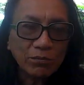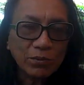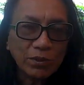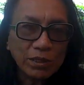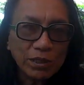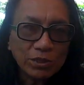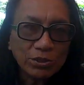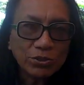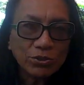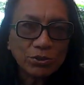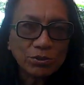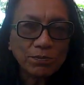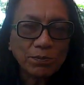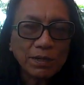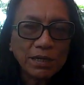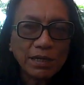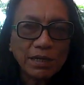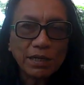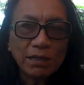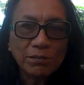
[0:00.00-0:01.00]
Reissued
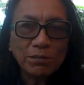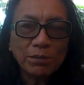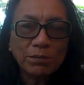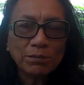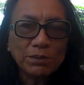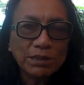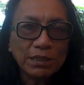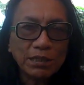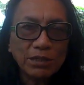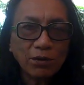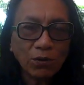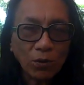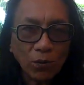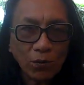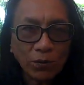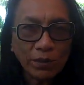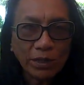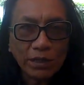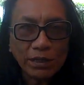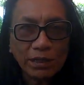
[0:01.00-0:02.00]
my albums in
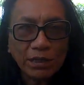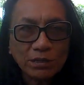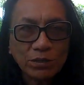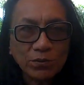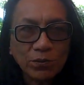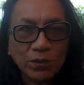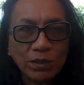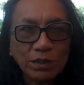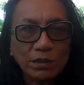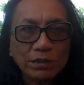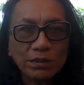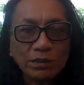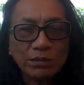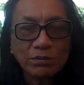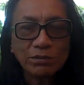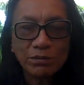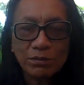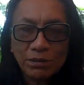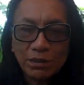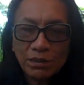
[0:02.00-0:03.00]
2008 as well, so
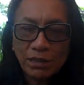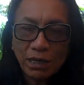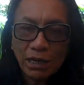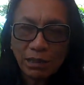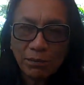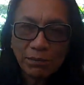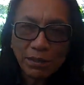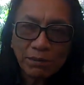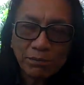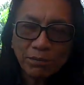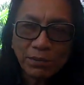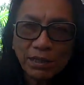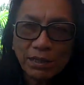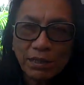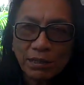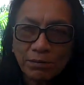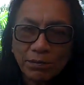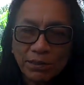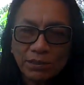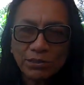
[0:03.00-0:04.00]
I met
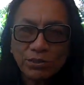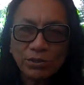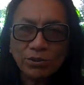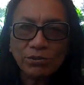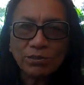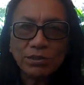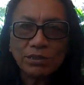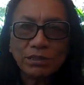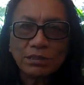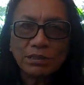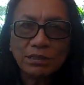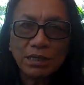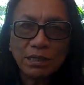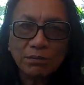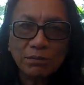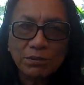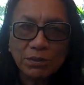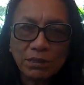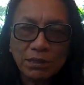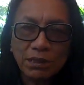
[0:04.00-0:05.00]
Malik Bendjelloul at the
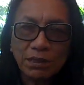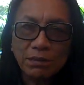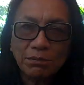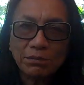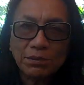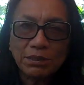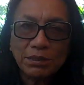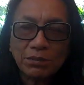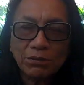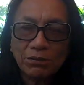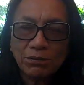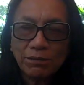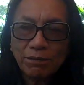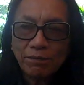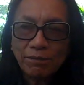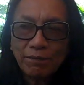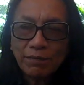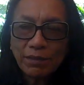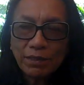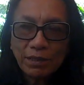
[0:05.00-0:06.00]
same time, so
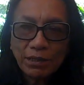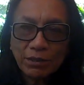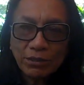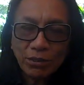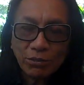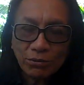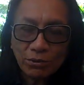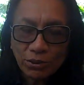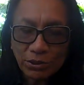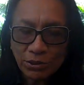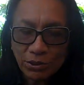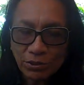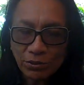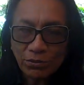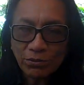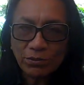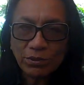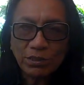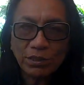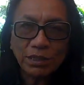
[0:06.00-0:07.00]
those two
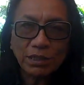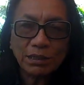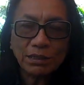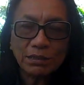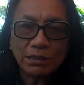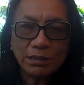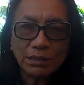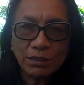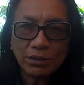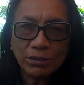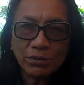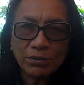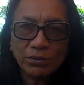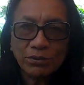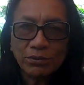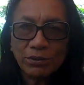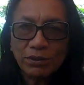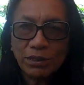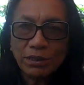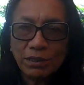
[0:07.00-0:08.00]
things
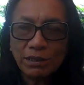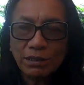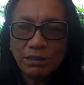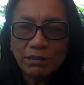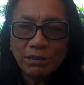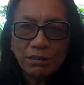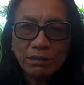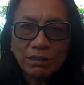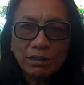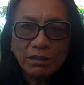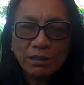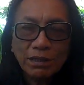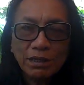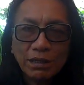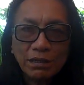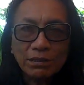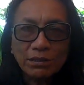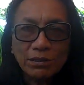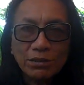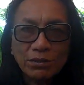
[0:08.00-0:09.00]
occurred,
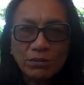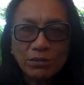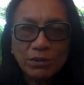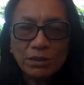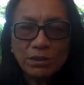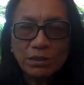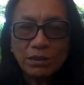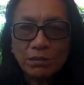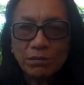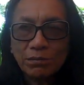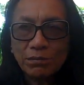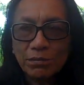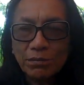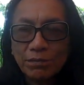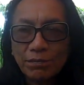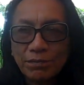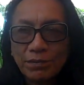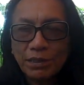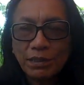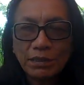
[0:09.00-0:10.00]
and so it
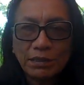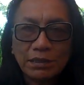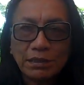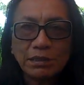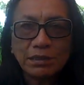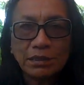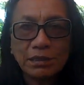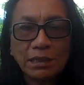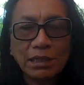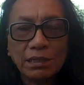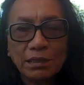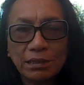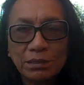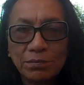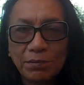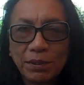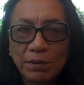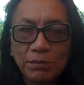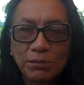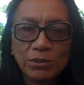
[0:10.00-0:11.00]
excites
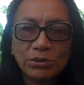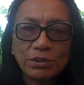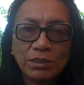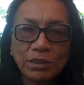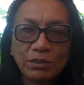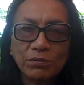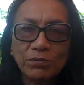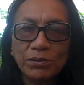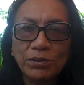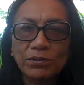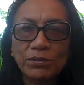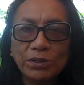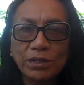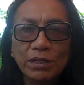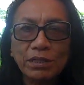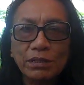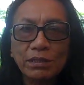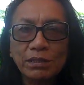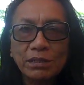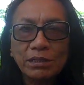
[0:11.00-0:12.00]
my music
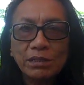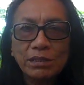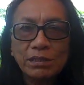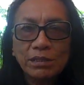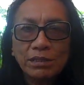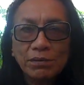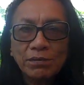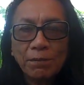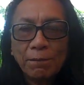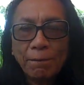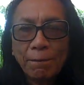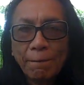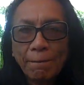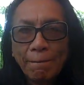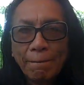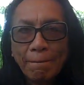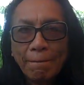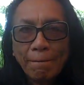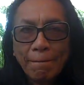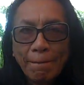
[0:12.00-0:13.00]

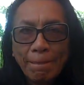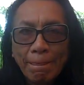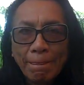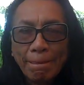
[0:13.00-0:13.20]
career,